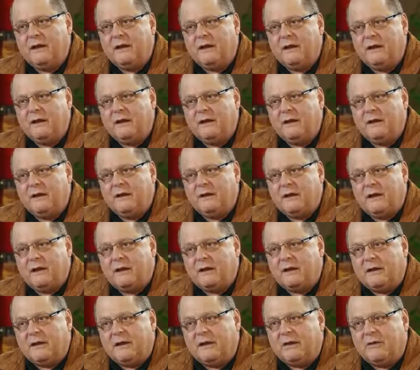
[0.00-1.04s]

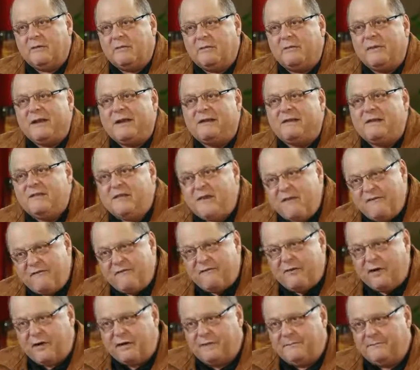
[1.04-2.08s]
a completely
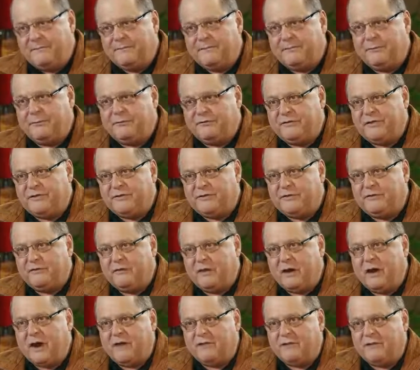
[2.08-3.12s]
different position
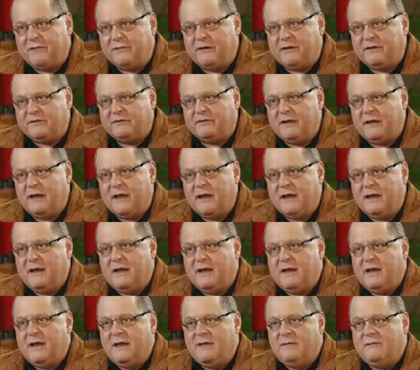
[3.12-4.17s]
regarding Venezuela,
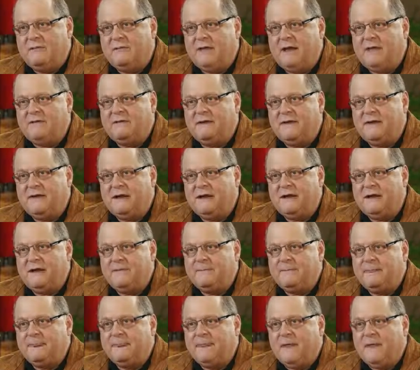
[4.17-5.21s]

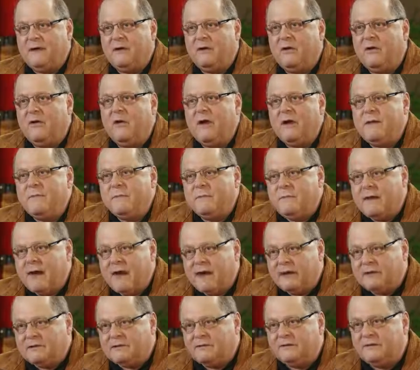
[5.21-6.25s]
basically going
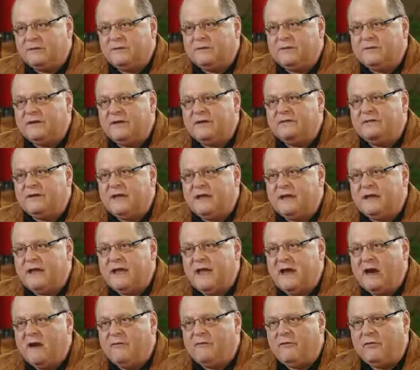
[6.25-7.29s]
back to this
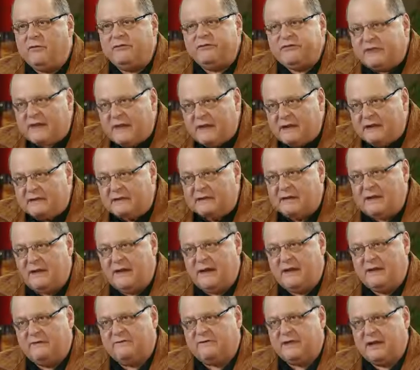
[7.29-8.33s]
idea of hostility
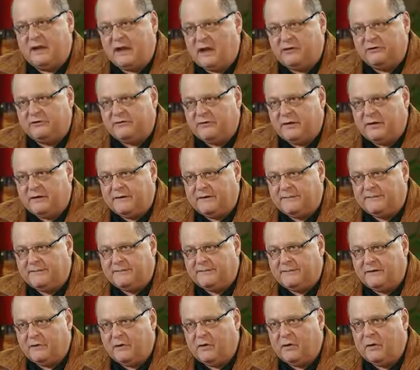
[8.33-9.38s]
against a country.
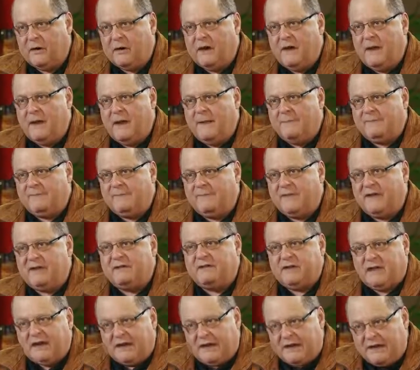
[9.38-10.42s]
So there
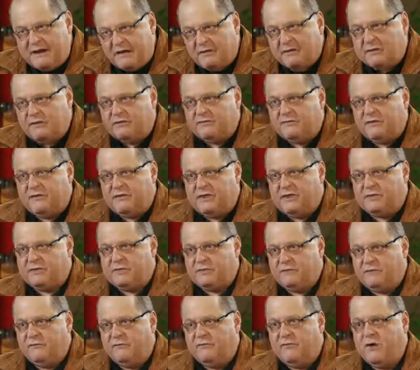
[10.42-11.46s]
is a clear
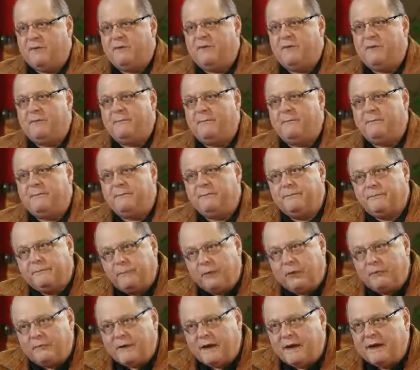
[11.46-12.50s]
contradiction of what the
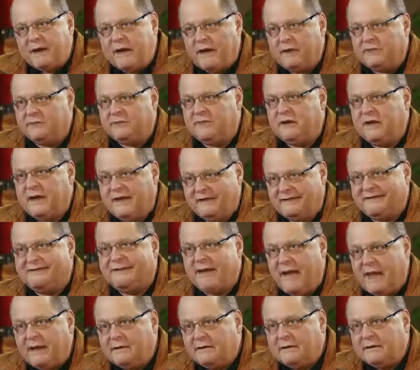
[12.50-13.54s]
Permanent Council has
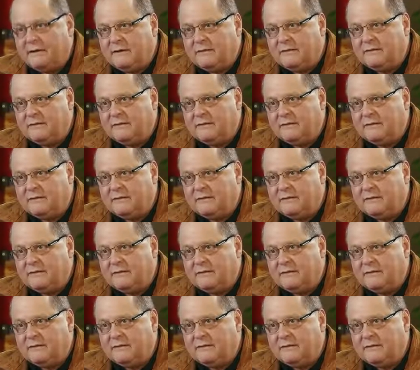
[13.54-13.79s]
said,